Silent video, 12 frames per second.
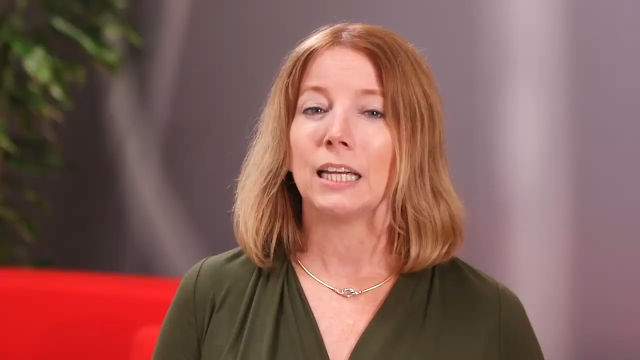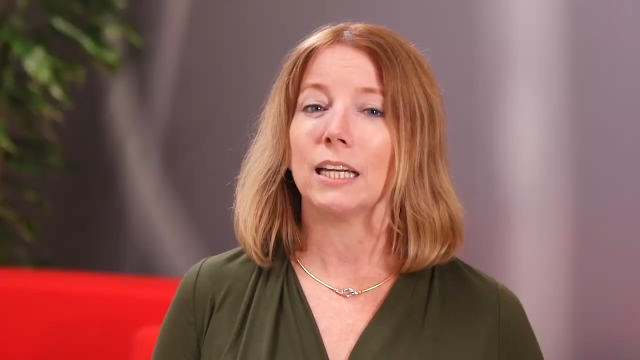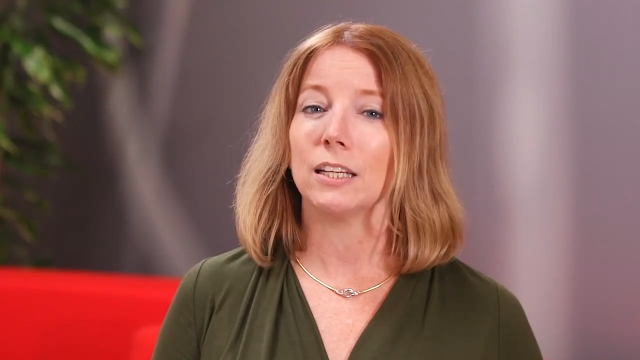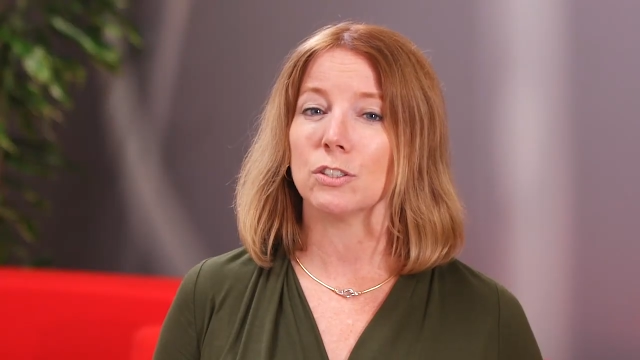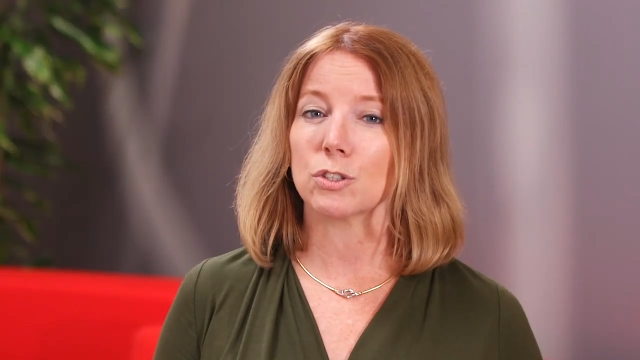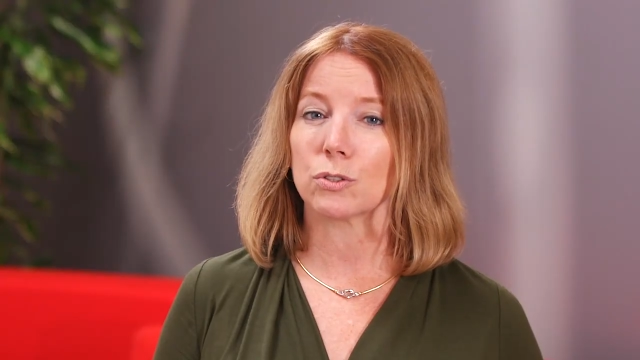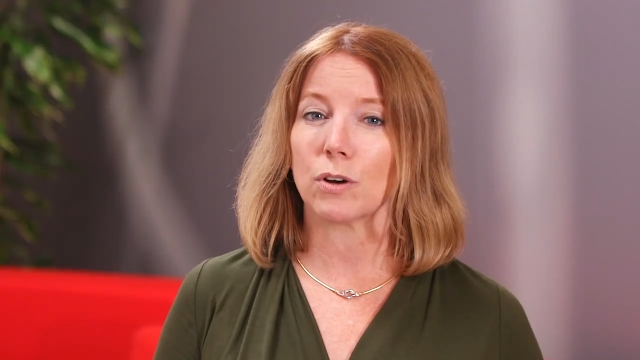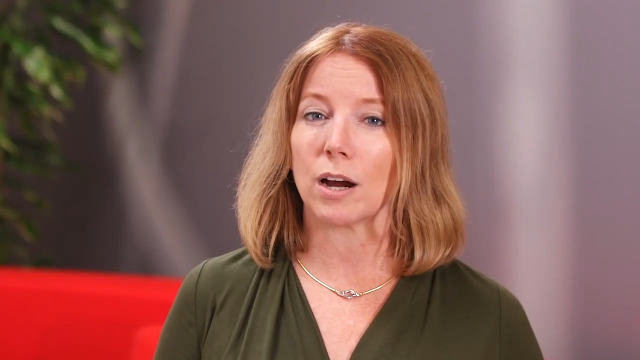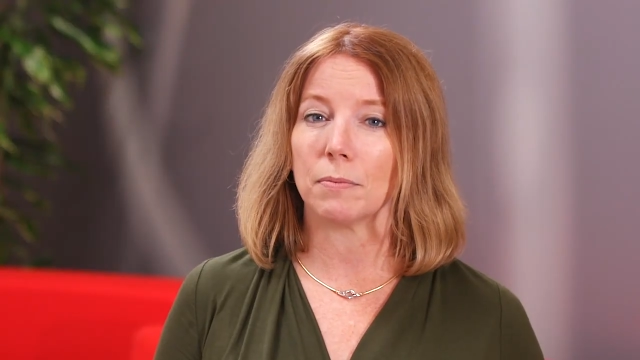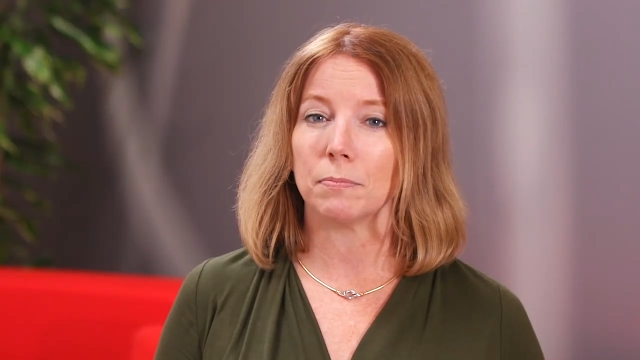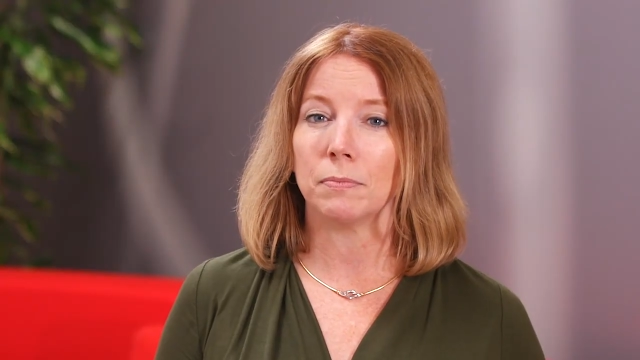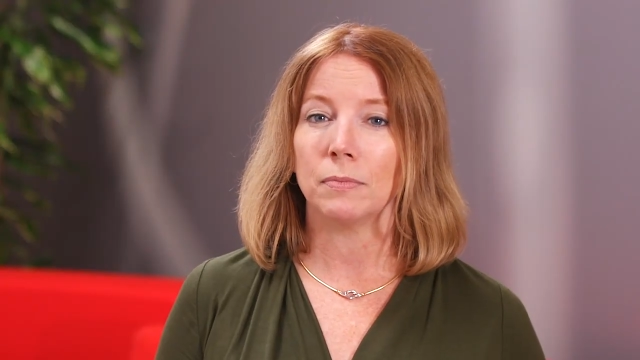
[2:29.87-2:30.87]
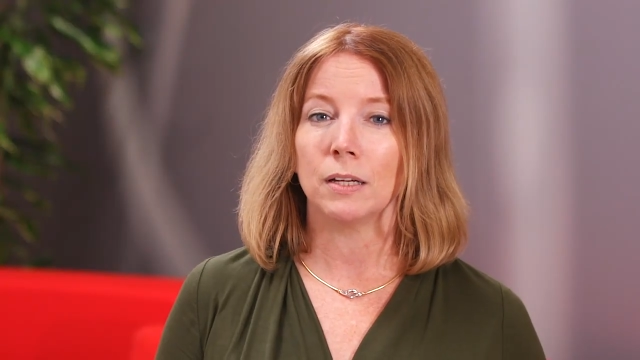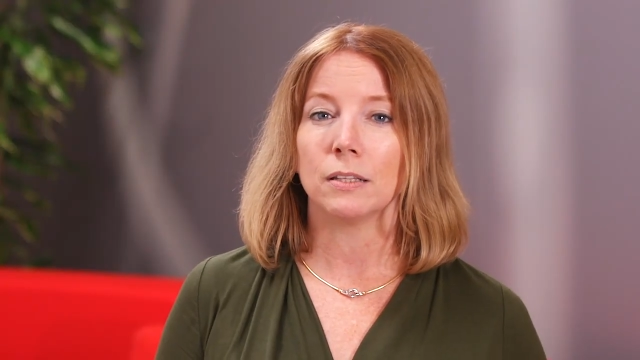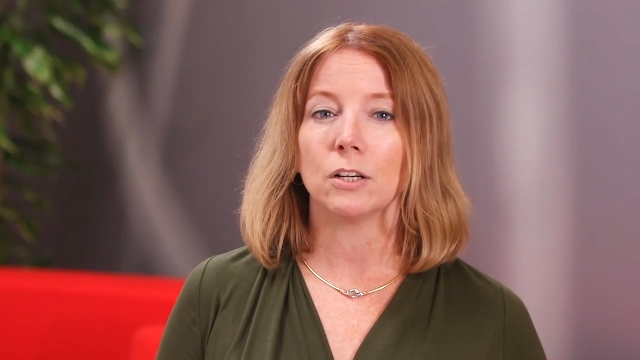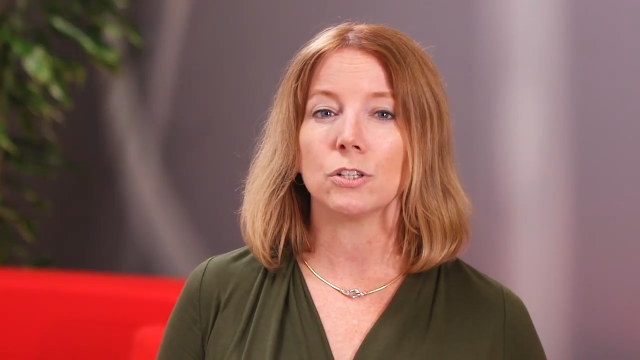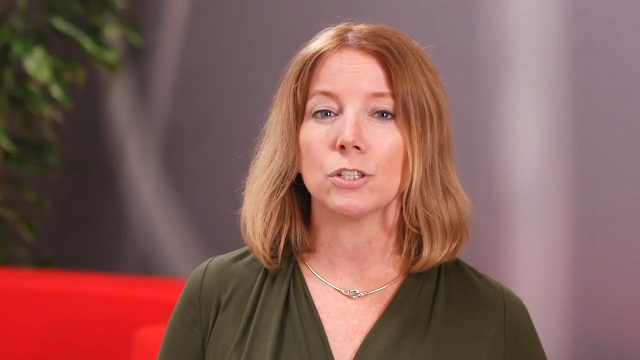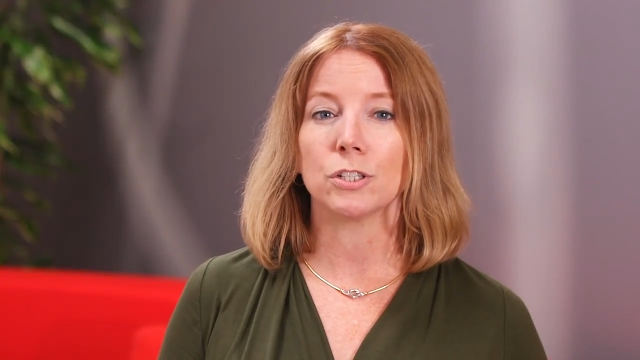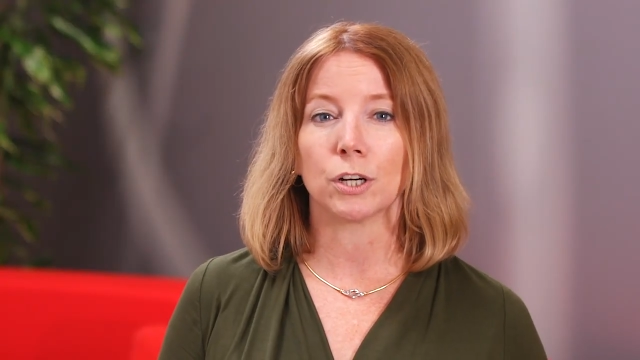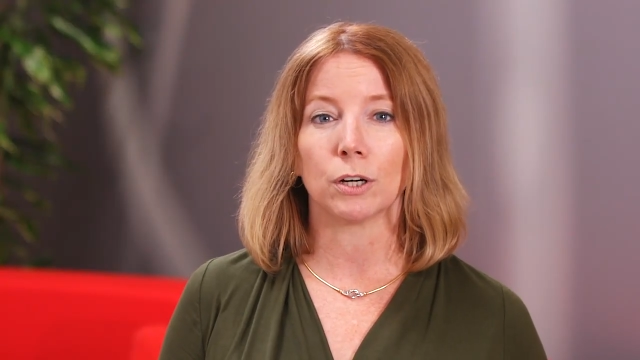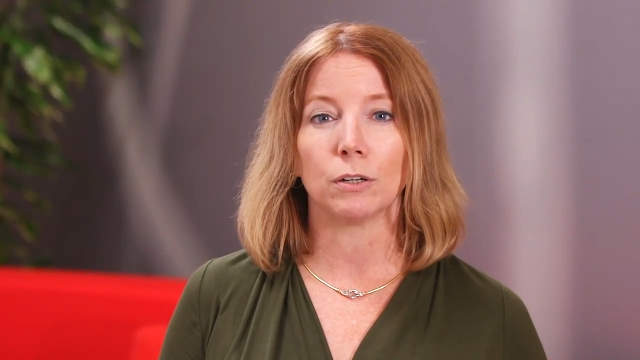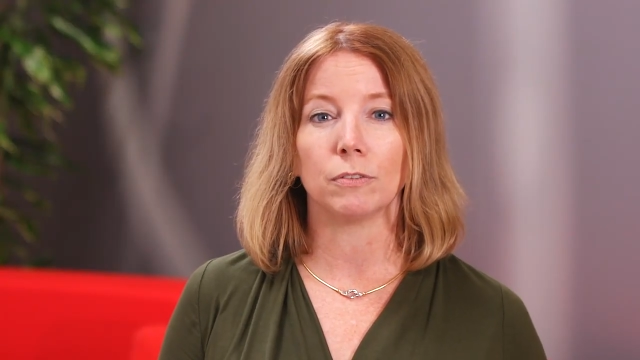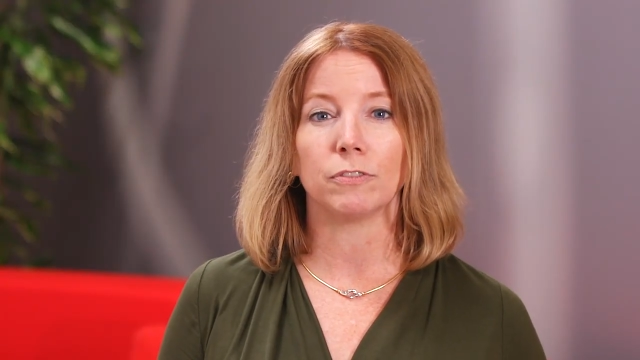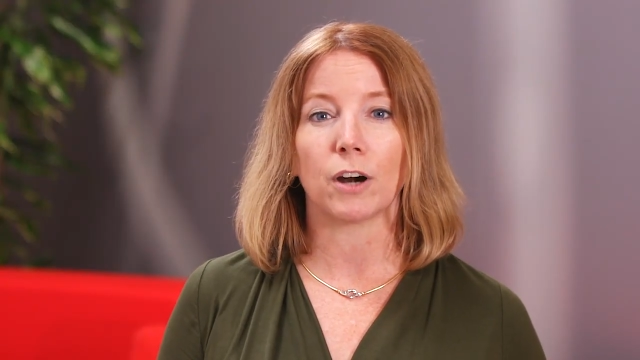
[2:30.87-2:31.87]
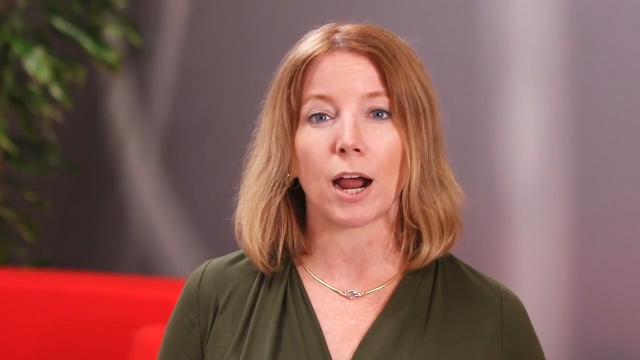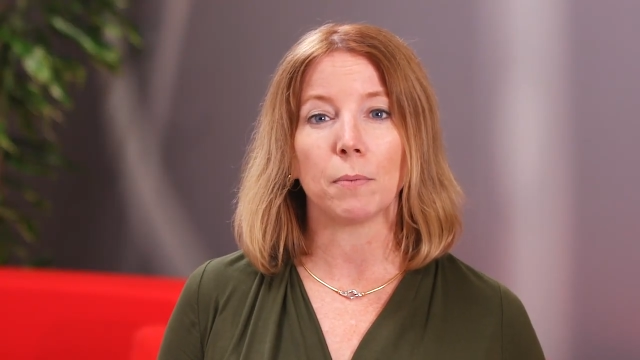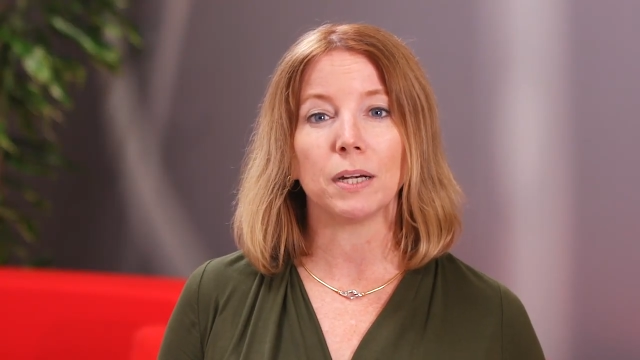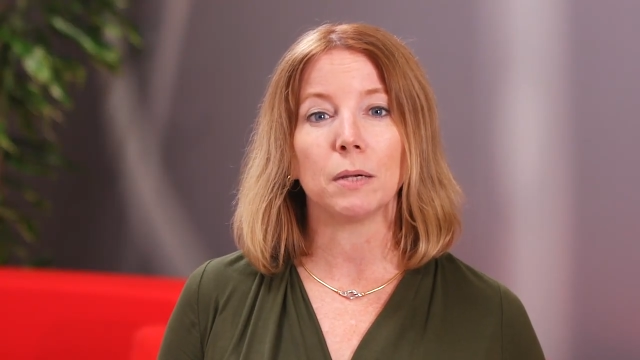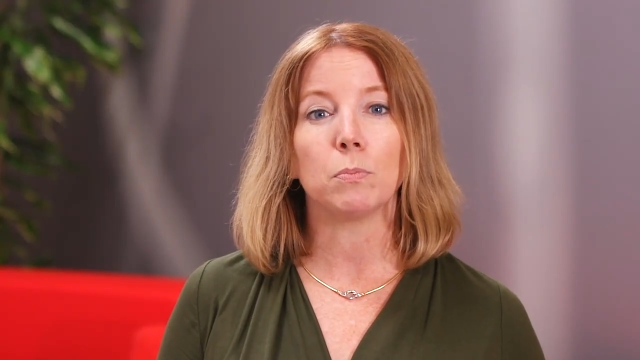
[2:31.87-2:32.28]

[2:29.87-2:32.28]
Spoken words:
In Scrum, there's a term for how many